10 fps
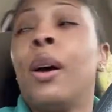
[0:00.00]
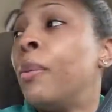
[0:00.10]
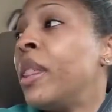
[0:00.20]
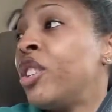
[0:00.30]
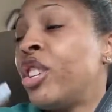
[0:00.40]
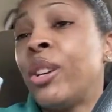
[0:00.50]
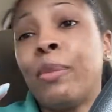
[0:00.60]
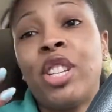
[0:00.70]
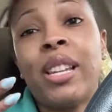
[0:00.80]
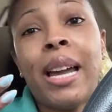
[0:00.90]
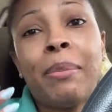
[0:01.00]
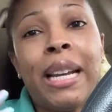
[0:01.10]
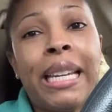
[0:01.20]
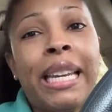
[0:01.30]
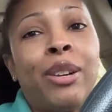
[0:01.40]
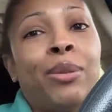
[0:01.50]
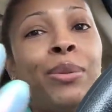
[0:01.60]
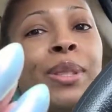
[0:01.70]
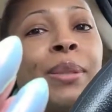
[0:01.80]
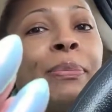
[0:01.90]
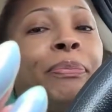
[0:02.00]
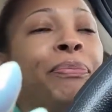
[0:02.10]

But then she told me she liked my nails